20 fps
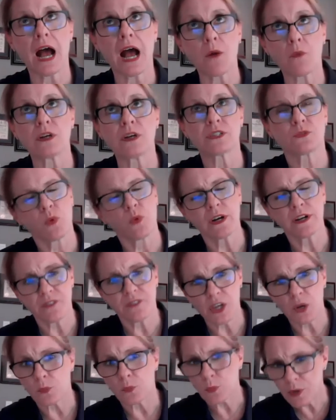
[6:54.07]
was one of
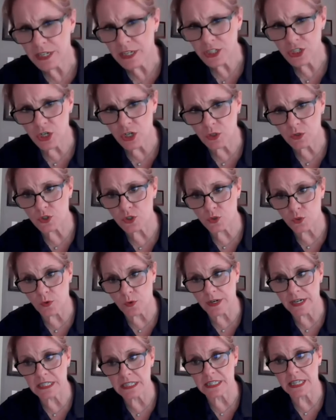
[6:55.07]
the original
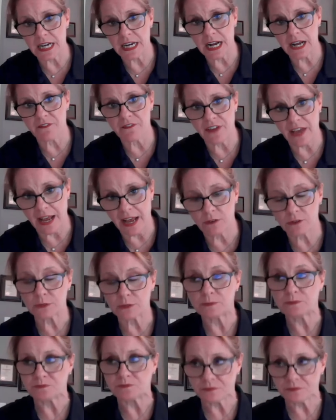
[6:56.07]
stories that I found